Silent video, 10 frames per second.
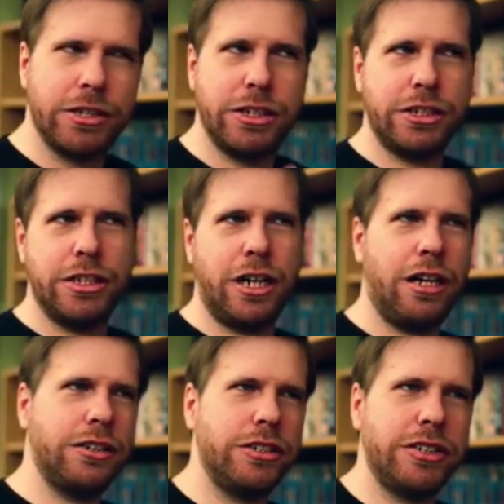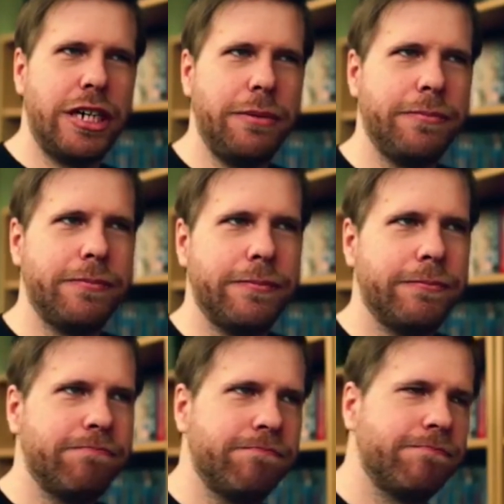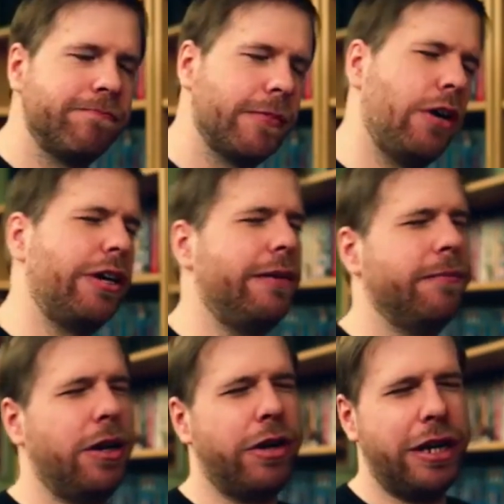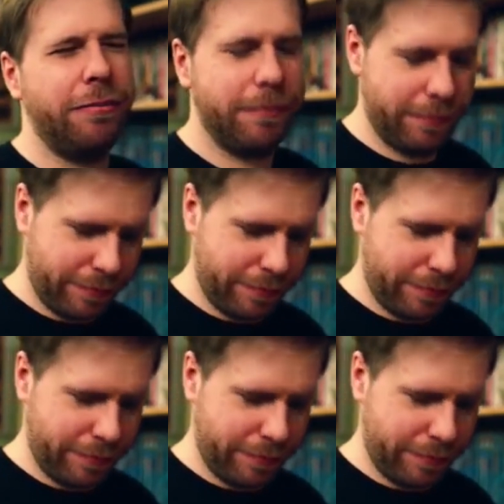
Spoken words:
and then jump to like freaking Xbox One. And then let's just mash